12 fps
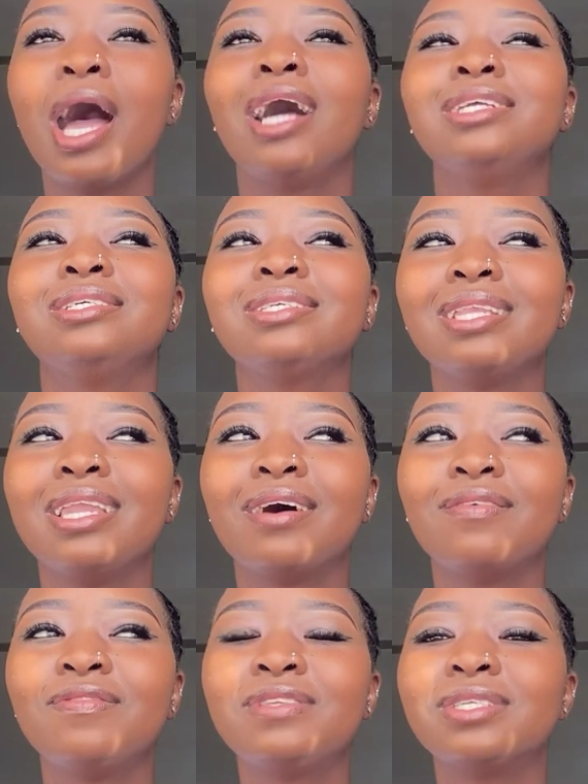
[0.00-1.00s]
just
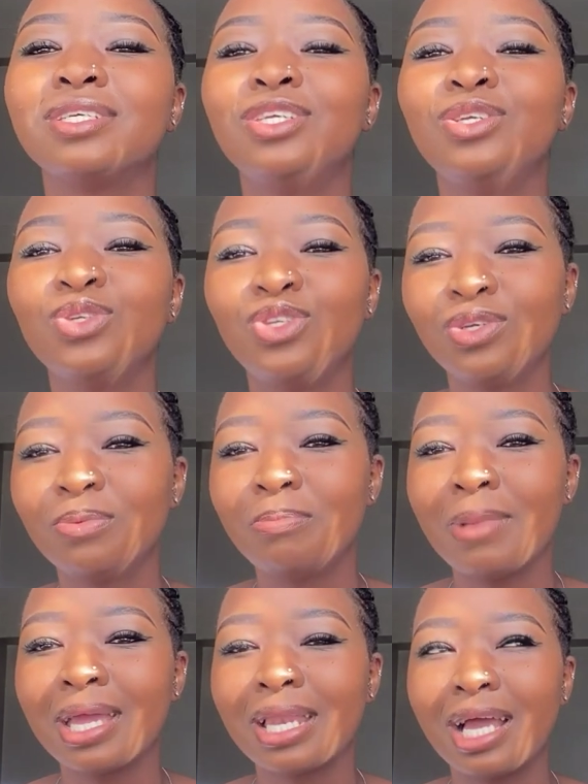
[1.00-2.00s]
loved YouTube, man.